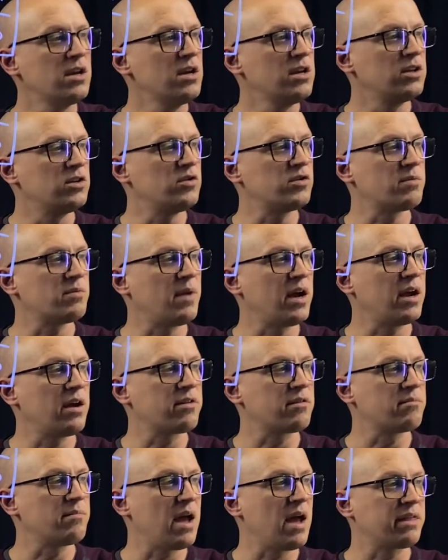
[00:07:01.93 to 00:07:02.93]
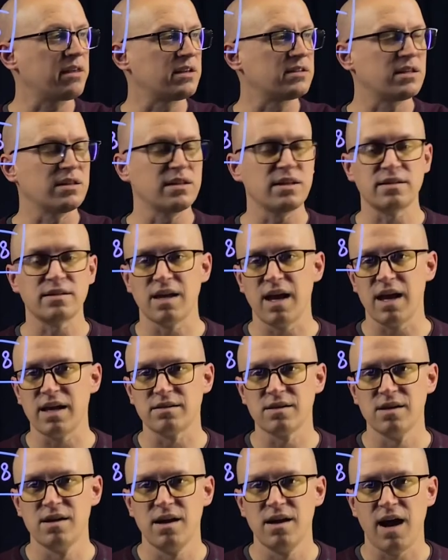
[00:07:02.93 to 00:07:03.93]
using my other methods. In this case,
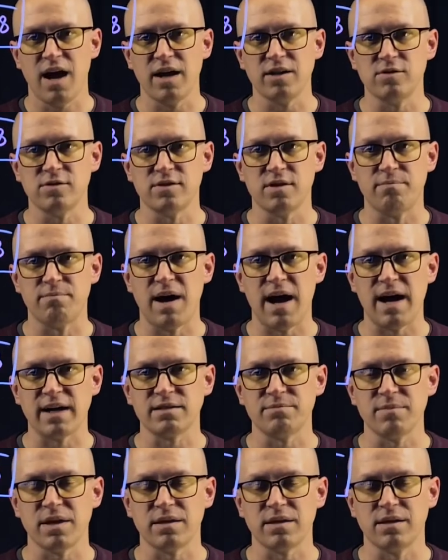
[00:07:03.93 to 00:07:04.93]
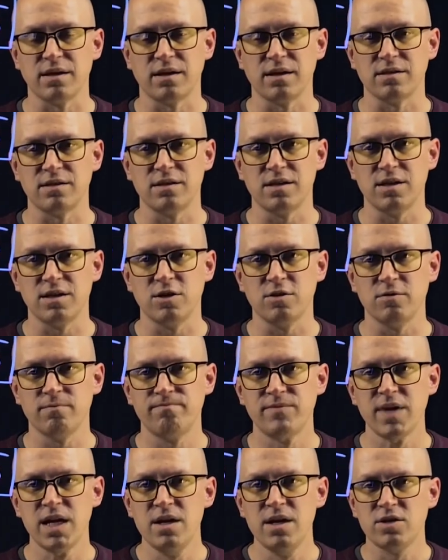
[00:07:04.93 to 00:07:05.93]
I use the box method to continue.
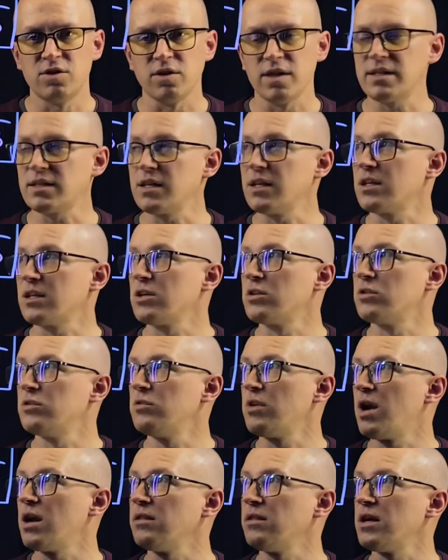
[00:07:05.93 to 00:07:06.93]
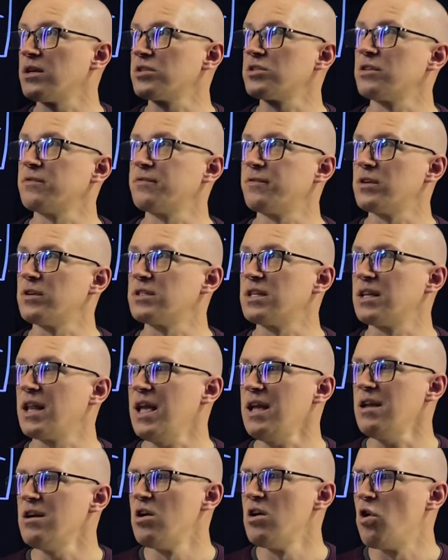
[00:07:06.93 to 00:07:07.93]
So that's going to conclude our lecture for
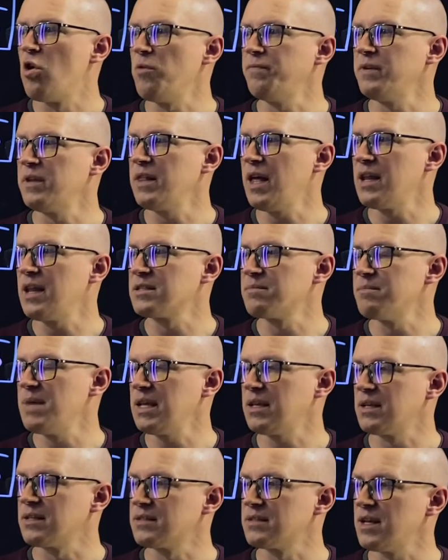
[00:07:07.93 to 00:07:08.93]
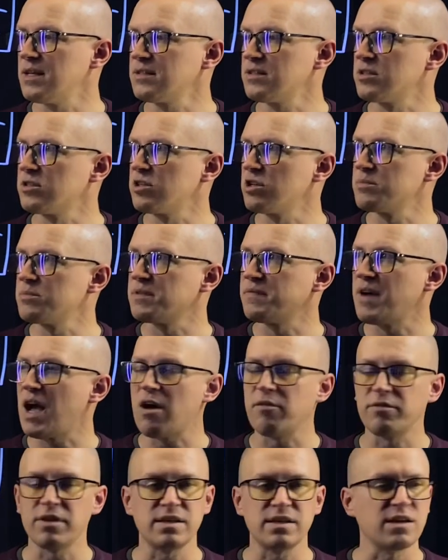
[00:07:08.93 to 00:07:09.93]
today. Hopefully that is making sense in terms of how
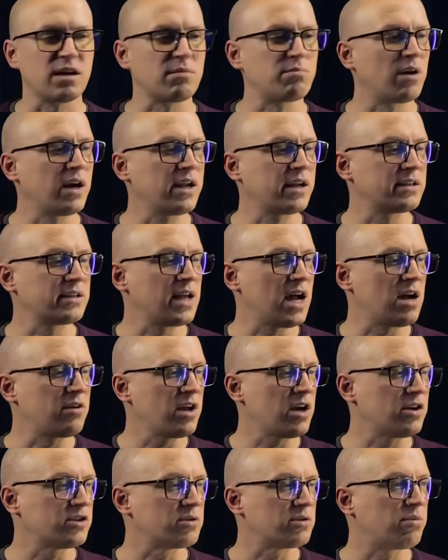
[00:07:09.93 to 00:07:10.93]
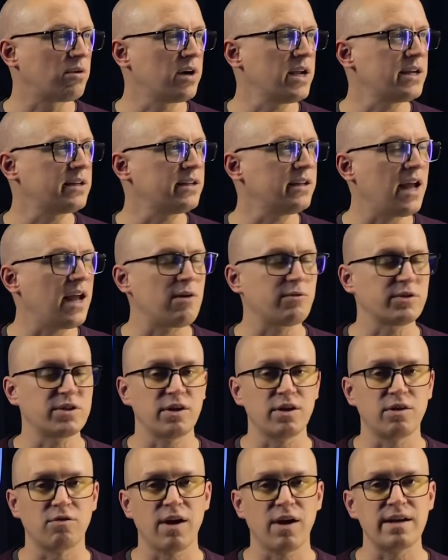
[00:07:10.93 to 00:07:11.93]
these are breaking down algebraically. I will tell
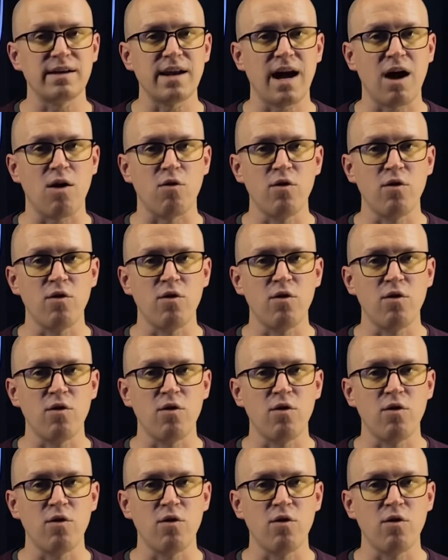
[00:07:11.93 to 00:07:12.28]
you right now,